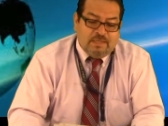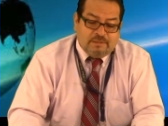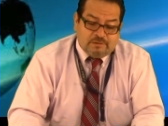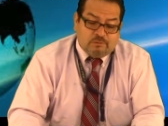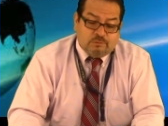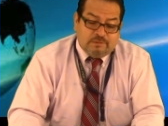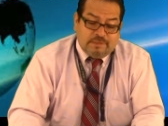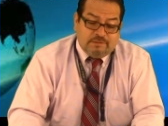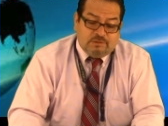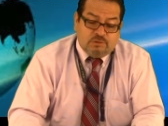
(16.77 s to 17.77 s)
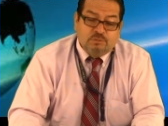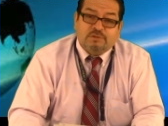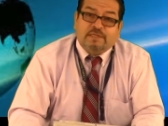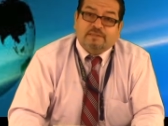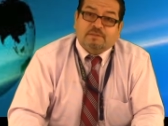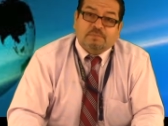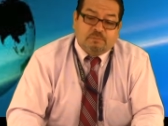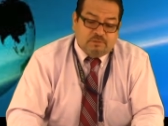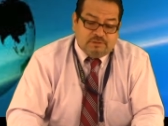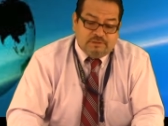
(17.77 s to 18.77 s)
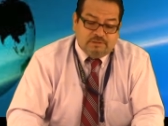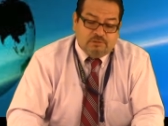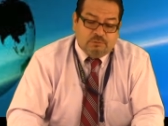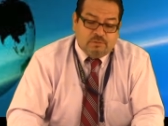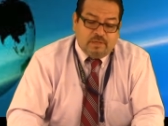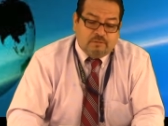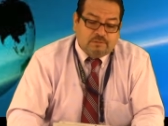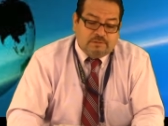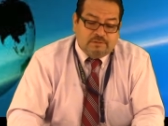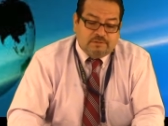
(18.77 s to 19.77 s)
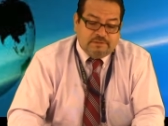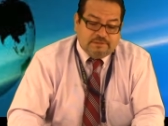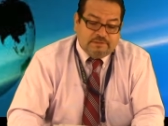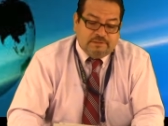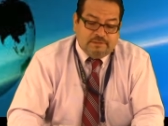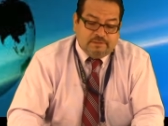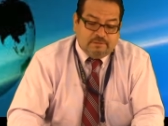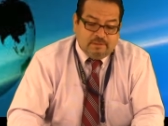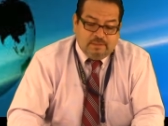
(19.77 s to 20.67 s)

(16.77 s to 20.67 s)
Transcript: So today is Tuesday, September 6, 2016.